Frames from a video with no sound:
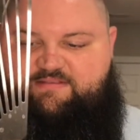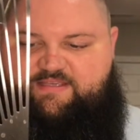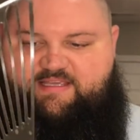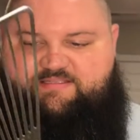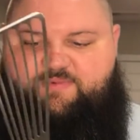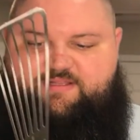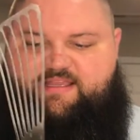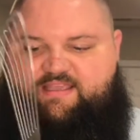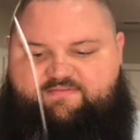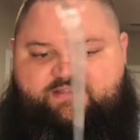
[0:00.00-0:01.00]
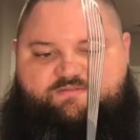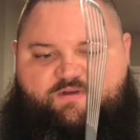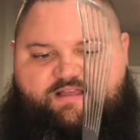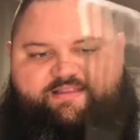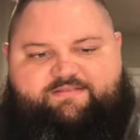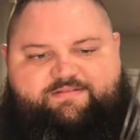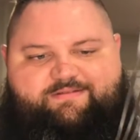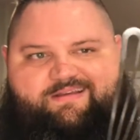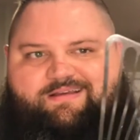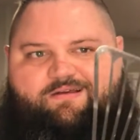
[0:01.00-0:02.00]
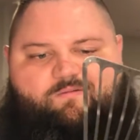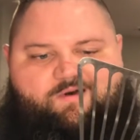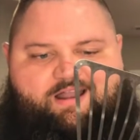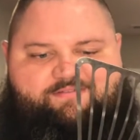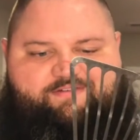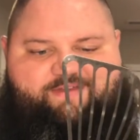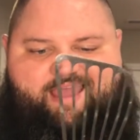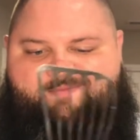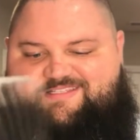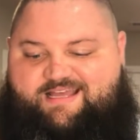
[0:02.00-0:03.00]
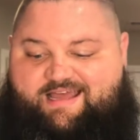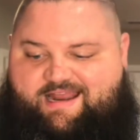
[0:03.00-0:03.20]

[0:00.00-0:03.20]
to me as a birthday gift as well. This is one off of Amazon.